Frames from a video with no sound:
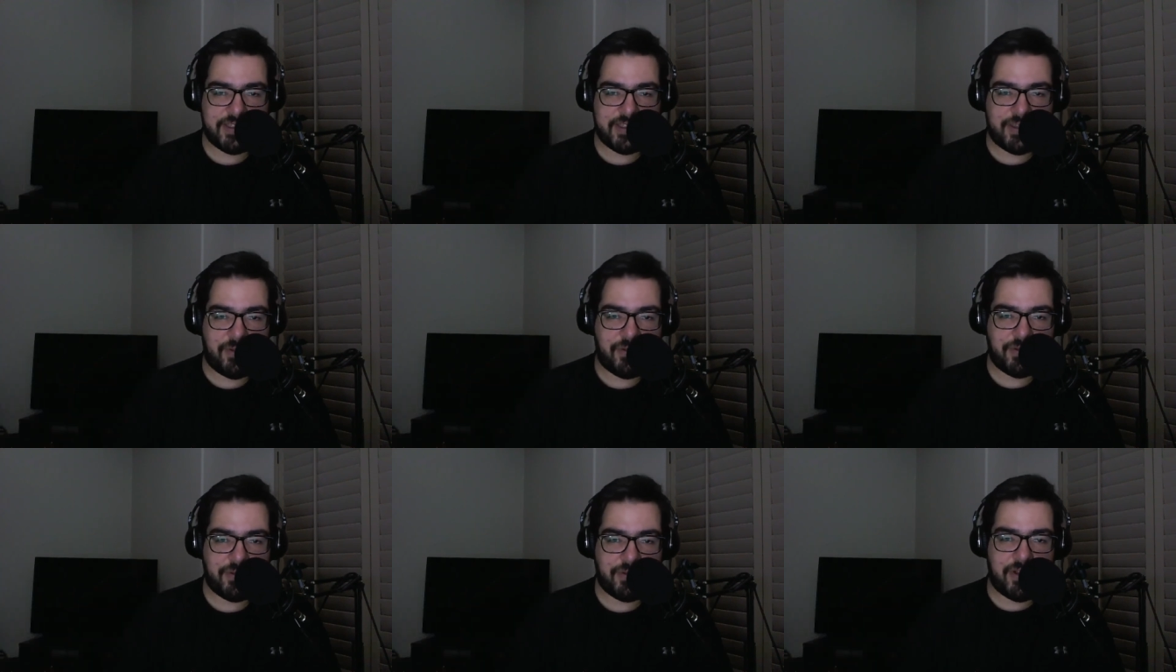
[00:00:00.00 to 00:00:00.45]
I
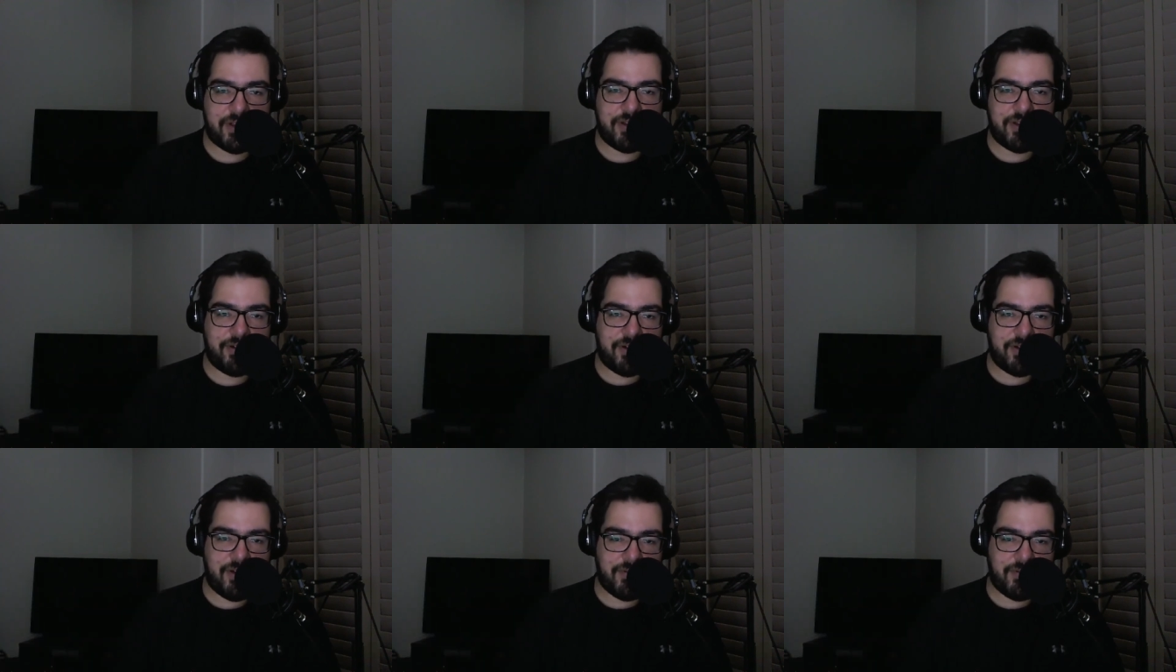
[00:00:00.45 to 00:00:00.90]
won't talk
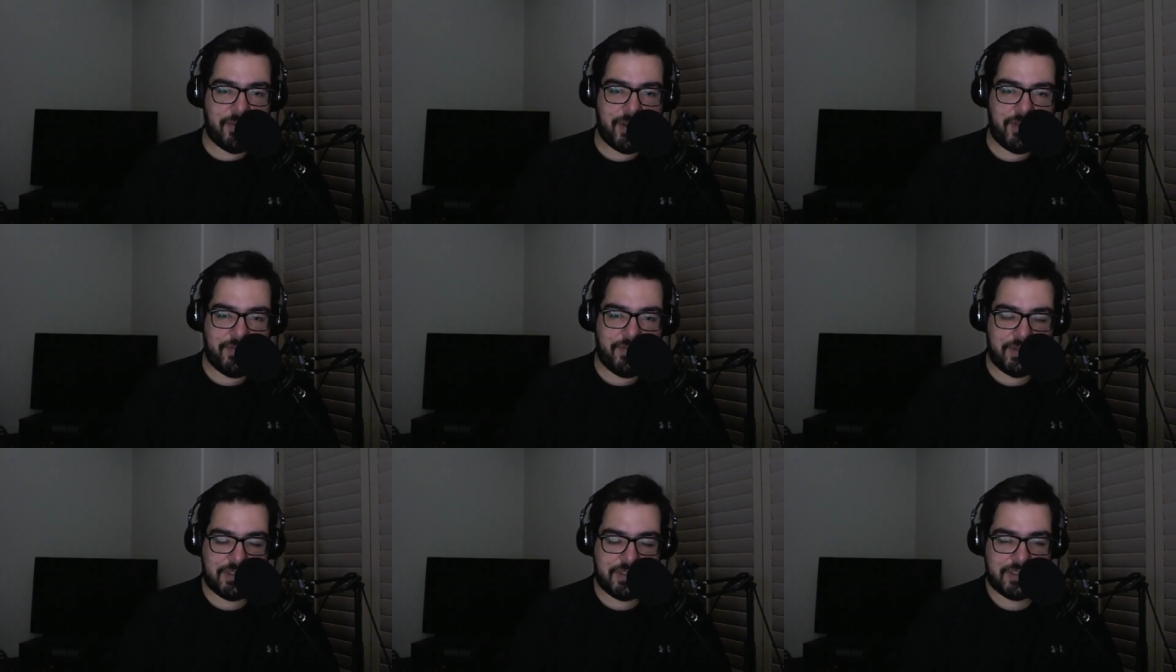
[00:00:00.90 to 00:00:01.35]
your off about
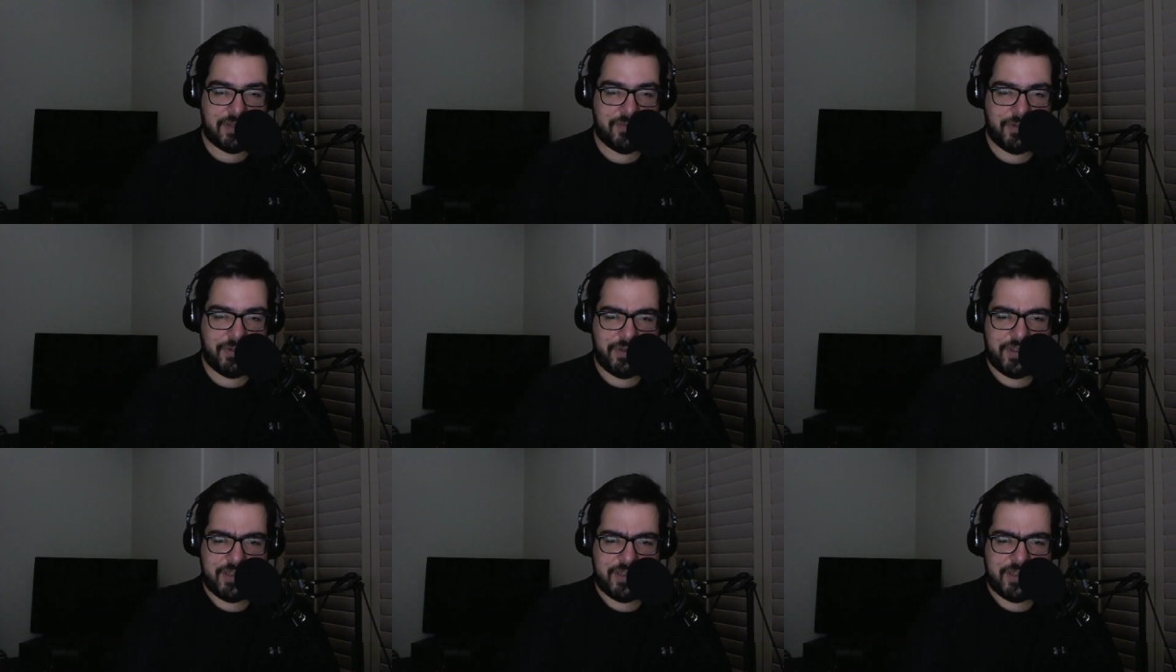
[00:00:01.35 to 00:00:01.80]

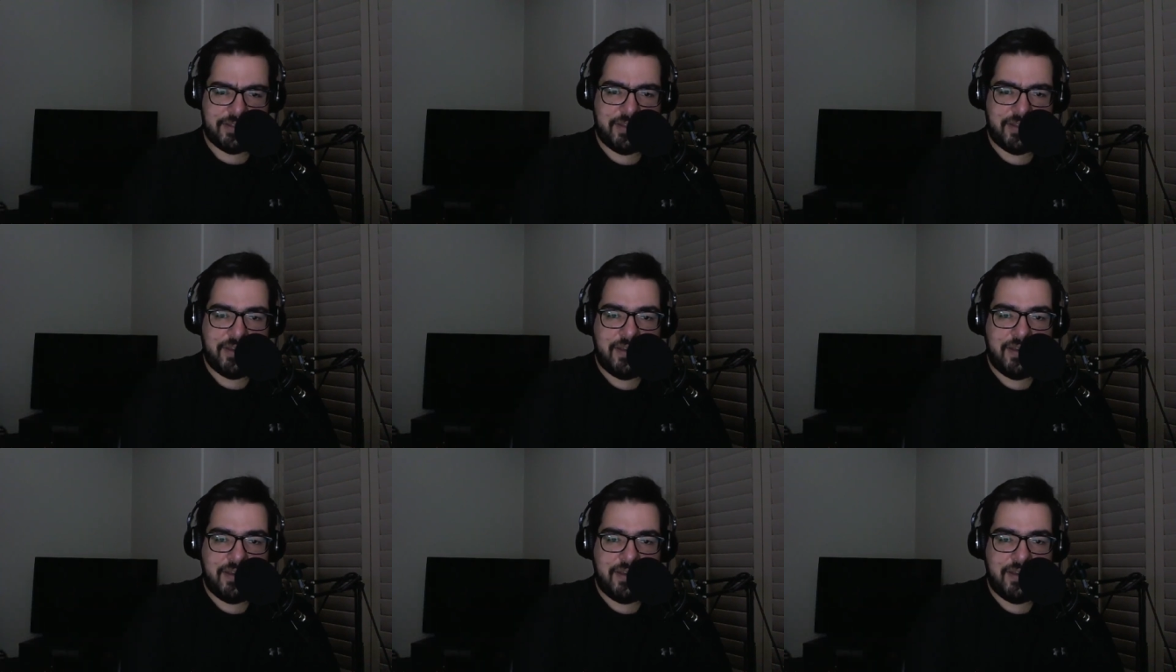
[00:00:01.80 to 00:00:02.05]
philosophical things.